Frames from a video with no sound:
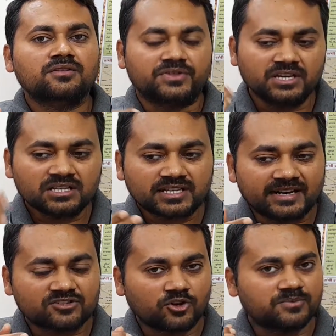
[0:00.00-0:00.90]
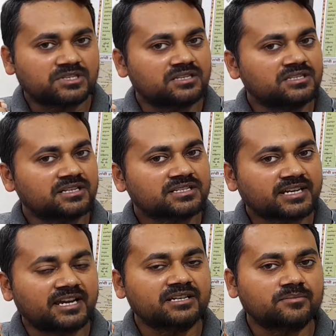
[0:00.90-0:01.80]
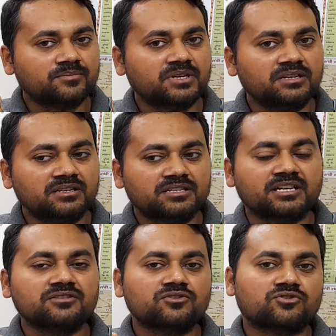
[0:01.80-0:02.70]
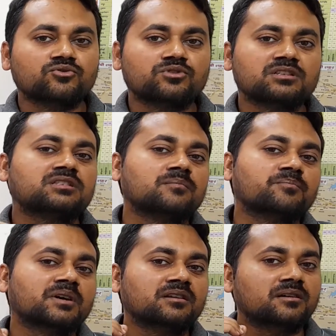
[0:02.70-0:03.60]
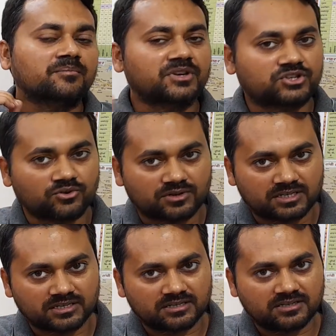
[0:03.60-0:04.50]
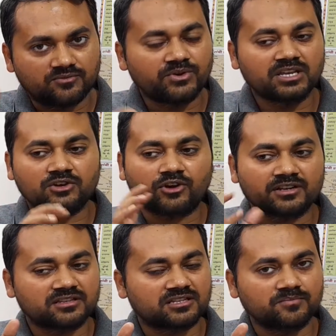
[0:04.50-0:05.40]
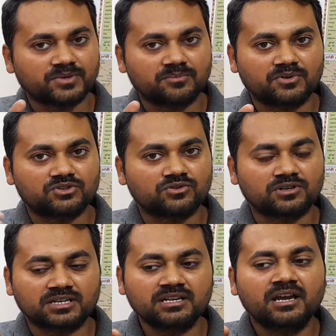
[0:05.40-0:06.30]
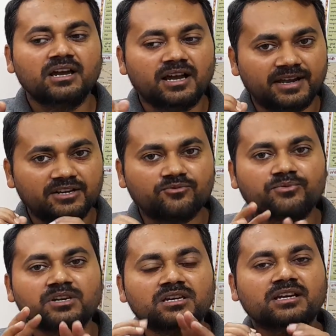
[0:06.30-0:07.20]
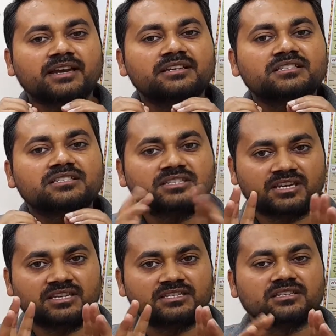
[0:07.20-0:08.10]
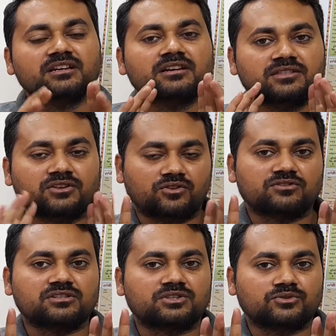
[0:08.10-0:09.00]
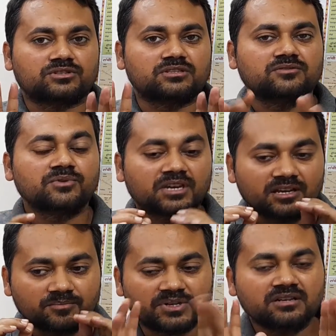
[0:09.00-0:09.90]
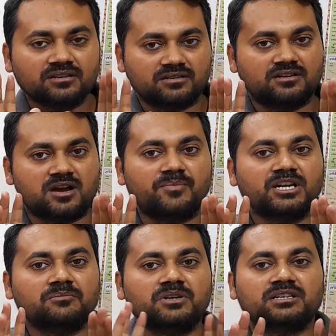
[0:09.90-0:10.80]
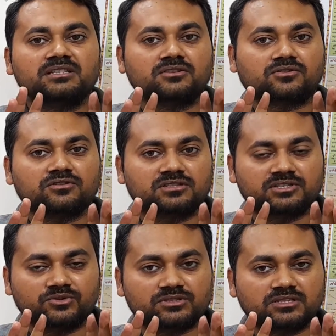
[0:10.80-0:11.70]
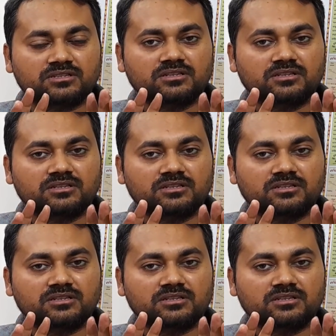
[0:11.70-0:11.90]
these kinds of changes can be done through the simple majority. We require the simple majority and we can change the constitution. We can bring amendment in the constitution.